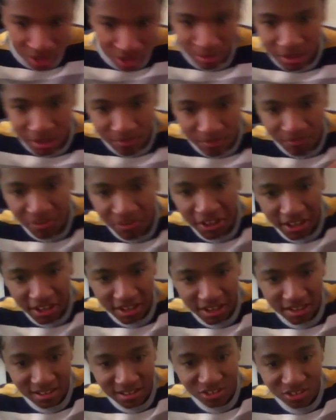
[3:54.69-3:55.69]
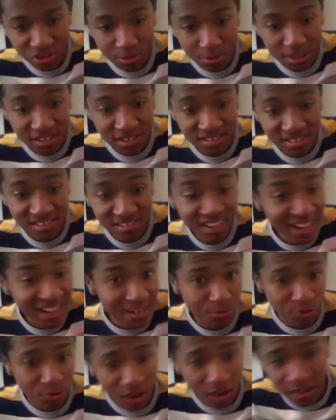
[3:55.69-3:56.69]
I mean, it should be the
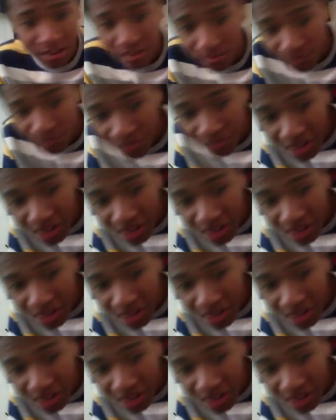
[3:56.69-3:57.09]
same, right?